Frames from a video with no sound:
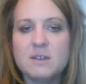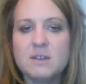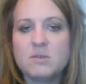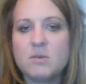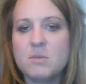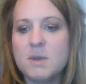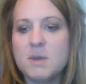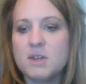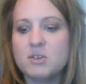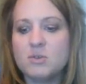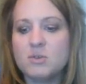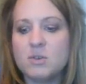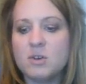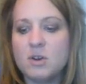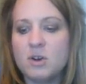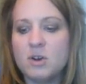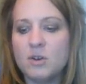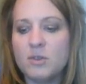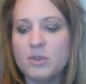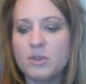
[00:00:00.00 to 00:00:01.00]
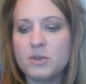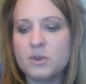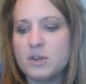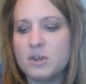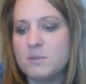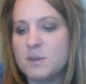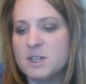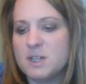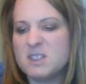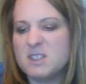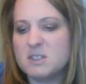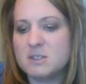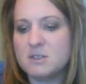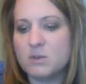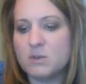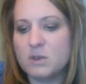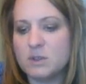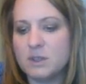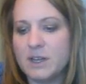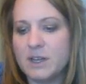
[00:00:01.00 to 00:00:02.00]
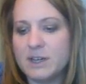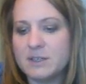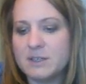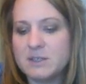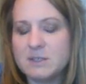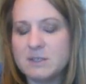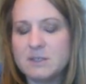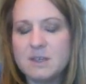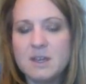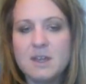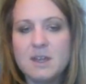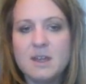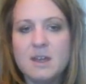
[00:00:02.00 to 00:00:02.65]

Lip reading: The remainder are all 30 minutes or less.